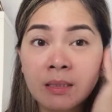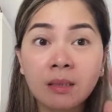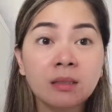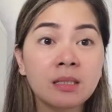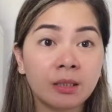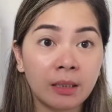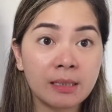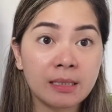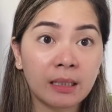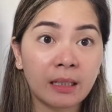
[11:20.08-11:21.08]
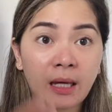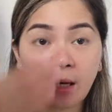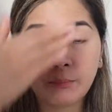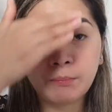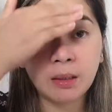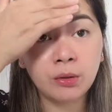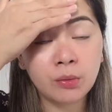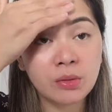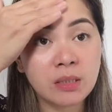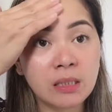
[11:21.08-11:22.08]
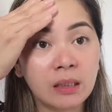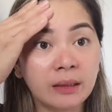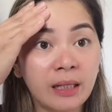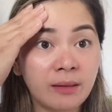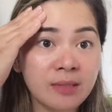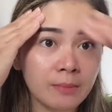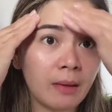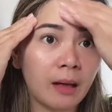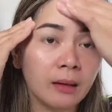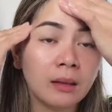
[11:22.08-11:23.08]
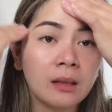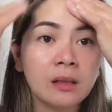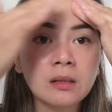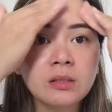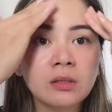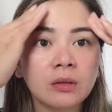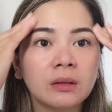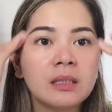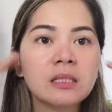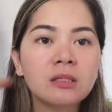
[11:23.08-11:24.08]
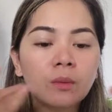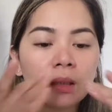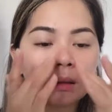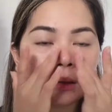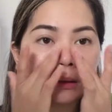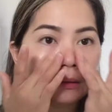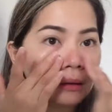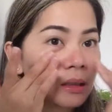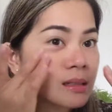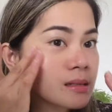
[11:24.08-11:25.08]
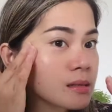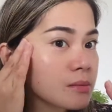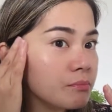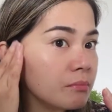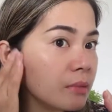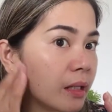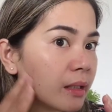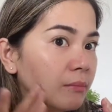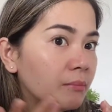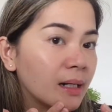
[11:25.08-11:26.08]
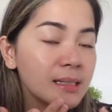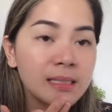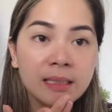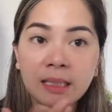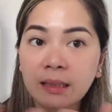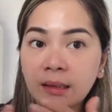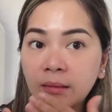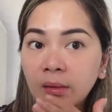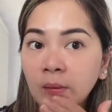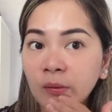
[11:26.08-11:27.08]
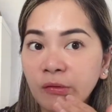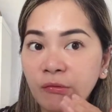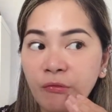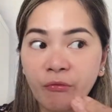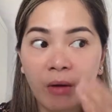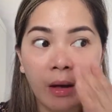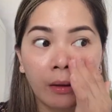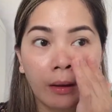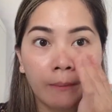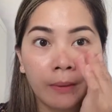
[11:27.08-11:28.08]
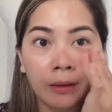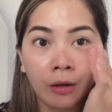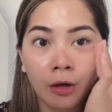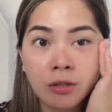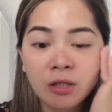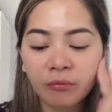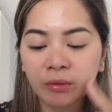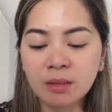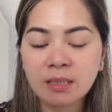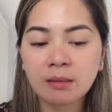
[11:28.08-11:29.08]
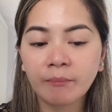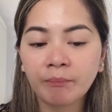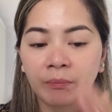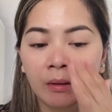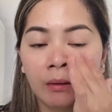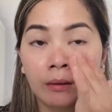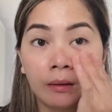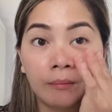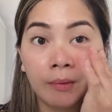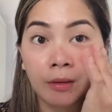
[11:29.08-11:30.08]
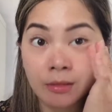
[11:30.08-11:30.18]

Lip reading: sunscreens that I have been using, they have smell. So this one does made my skin look fair because it is a